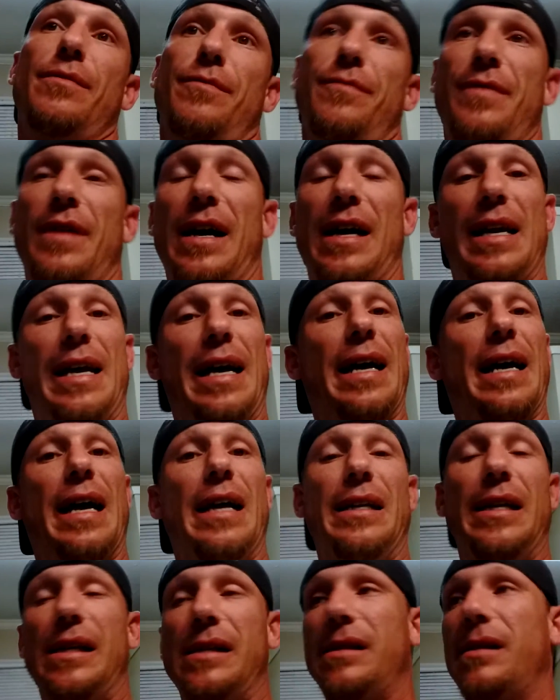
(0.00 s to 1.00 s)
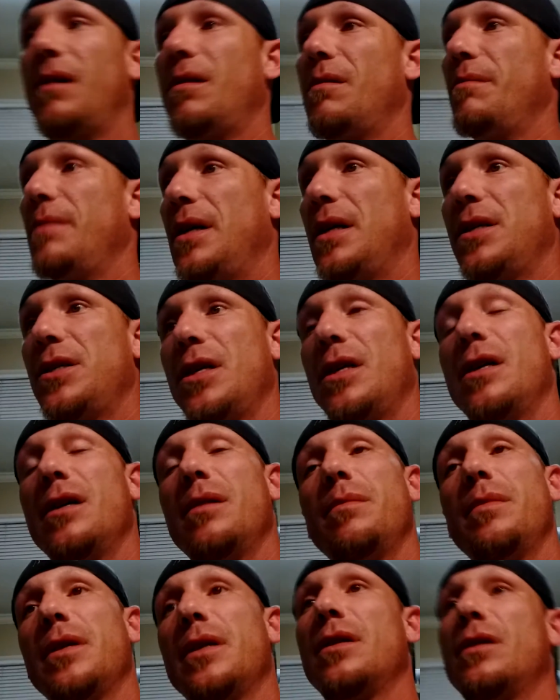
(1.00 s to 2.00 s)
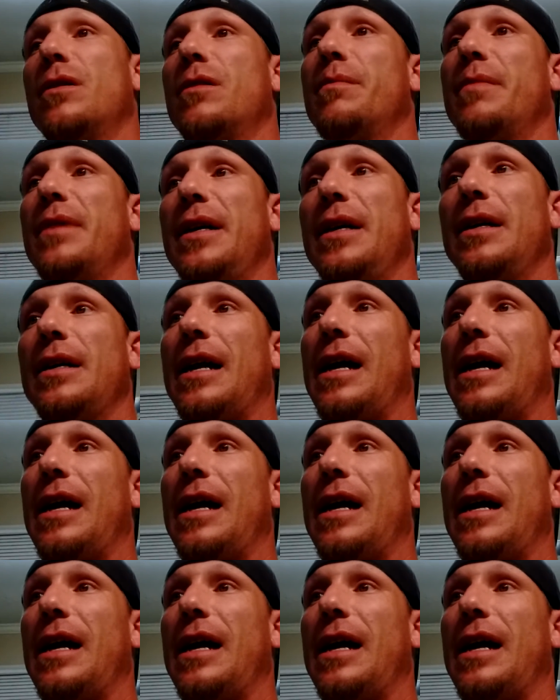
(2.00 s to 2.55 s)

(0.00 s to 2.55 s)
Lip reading: Finally, I got that son of a bitch up, you know what I mean?